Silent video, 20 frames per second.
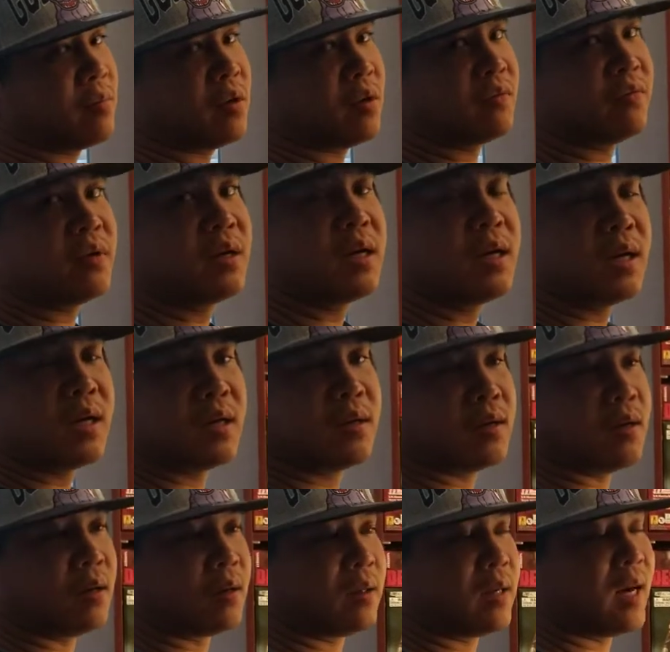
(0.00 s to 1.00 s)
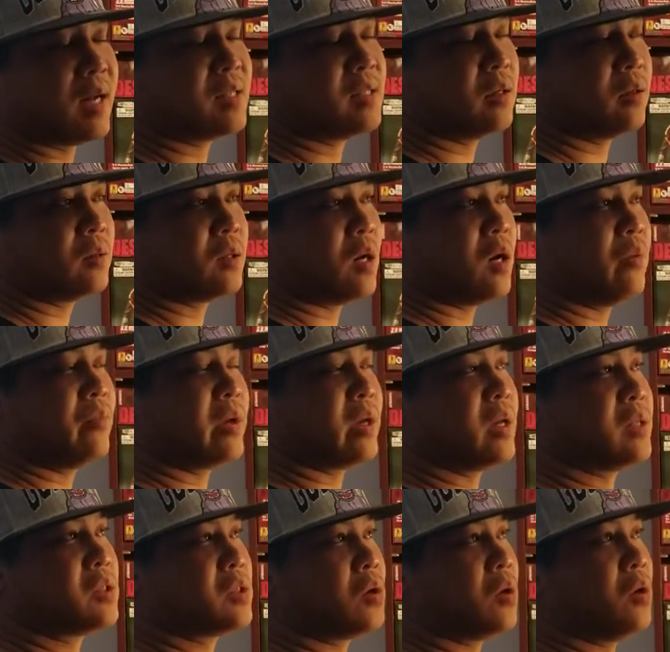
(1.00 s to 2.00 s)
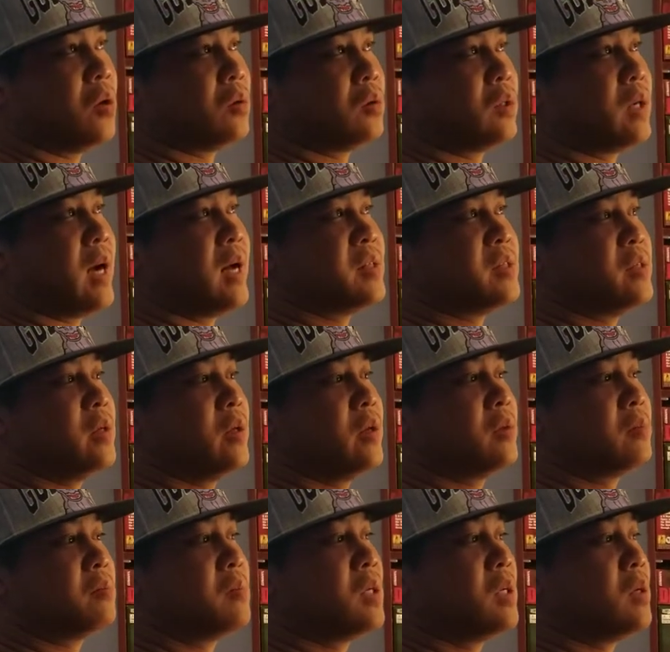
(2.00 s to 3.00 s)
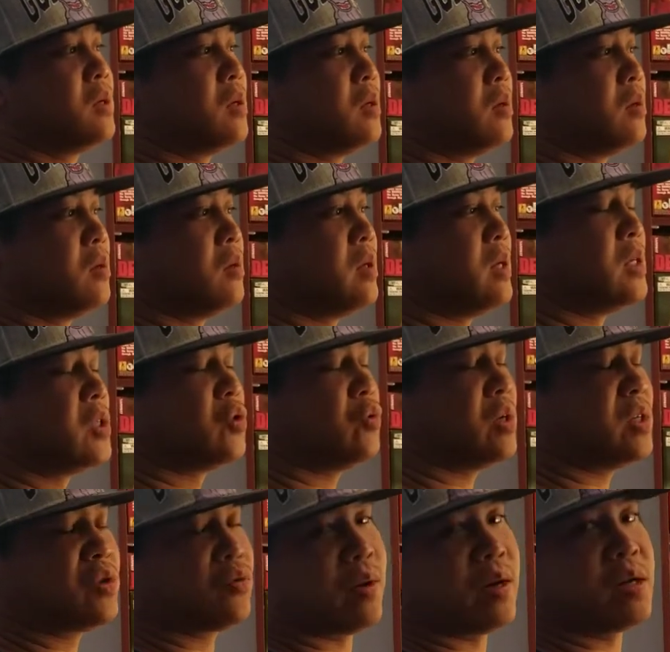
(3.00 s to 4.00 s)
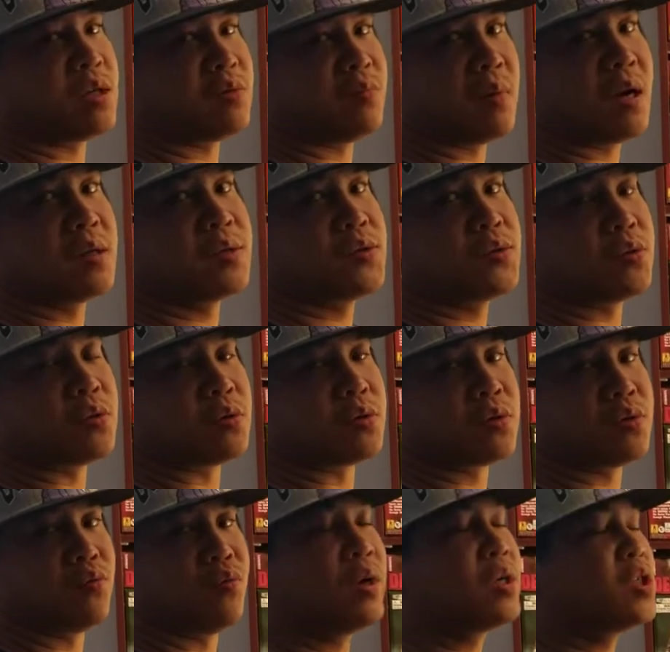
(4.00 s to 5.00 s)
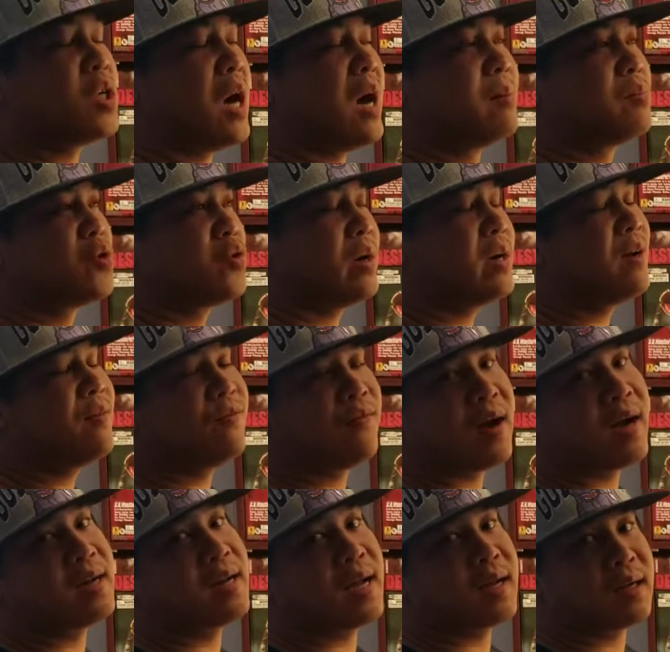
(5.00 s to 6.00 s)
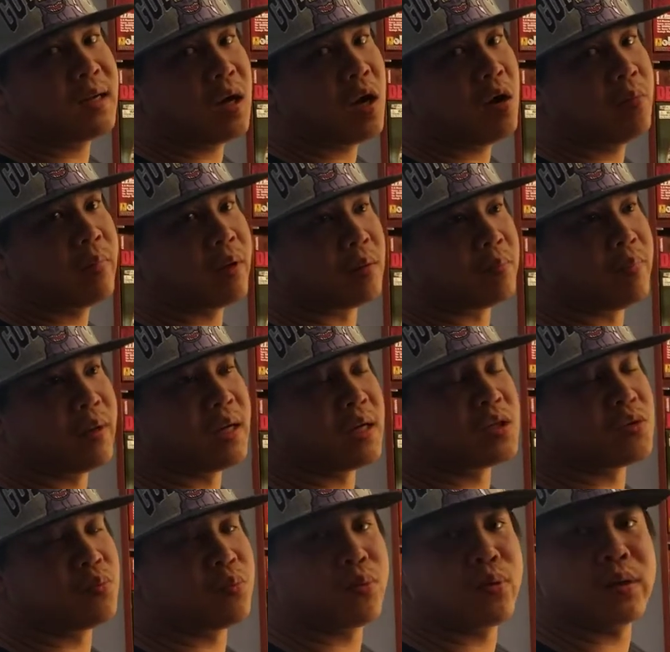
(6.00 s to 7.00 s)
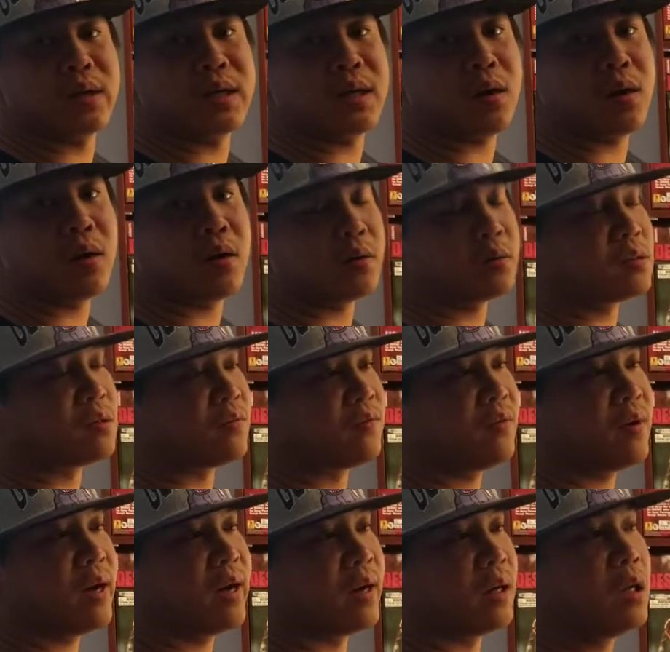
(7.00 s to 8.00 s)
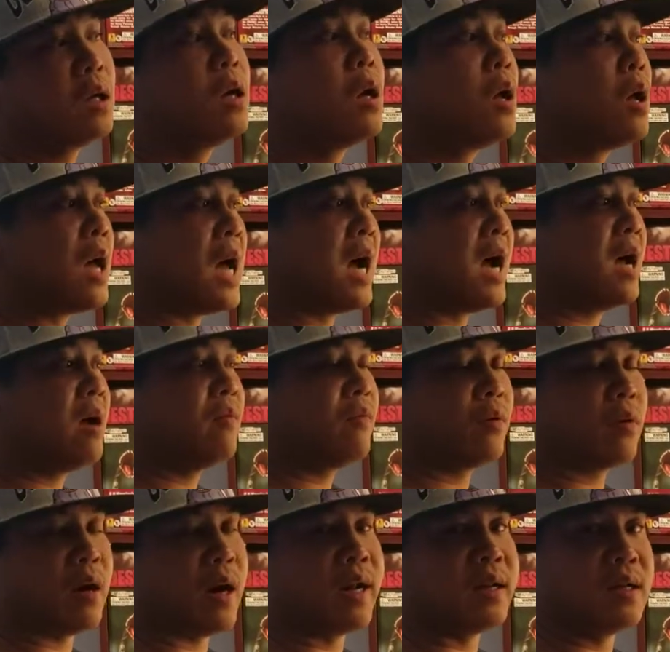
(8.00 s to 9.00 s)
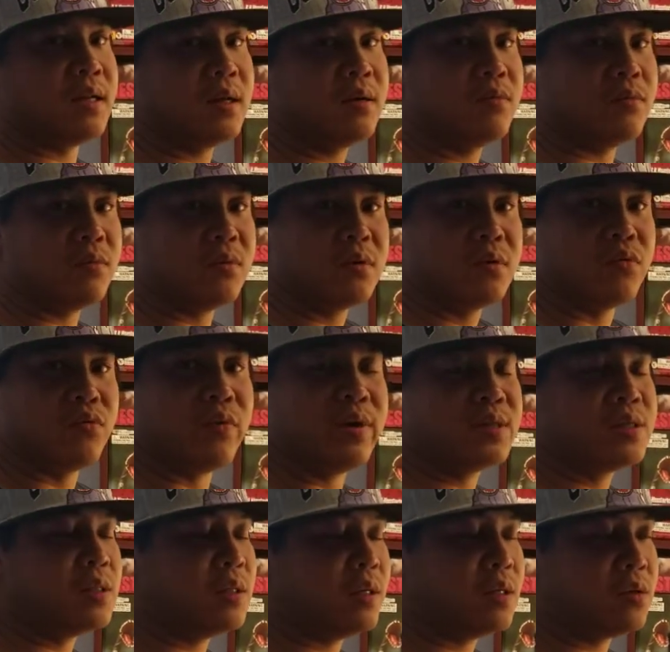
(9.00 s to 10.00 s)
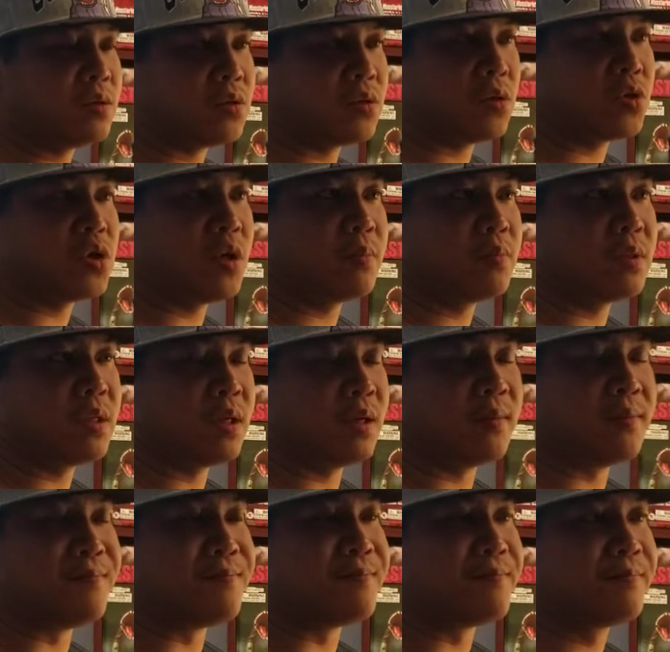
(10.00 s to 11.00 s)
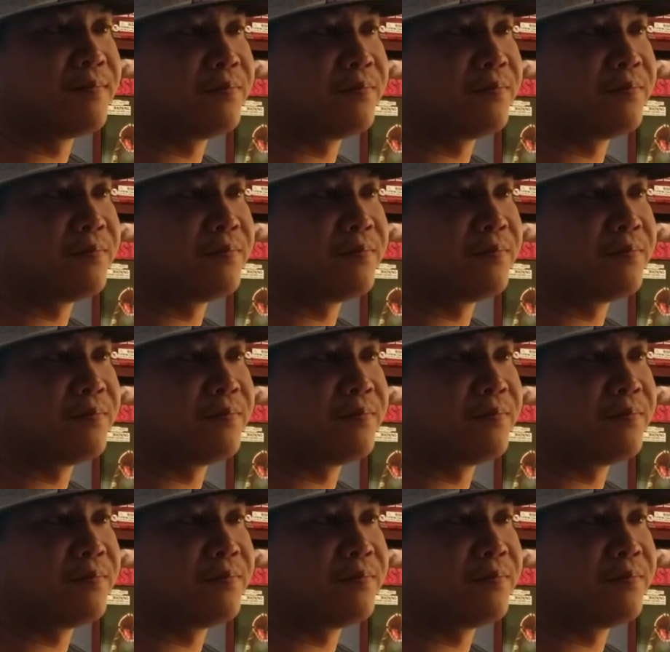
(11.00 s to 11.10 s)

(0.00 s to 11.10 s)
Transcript: of the Godzilla comic, it's called Godzilla History's Greatest Monsters, which I'm trying to find that comic, but it's pretty hard to find. However, I did recently search up the um,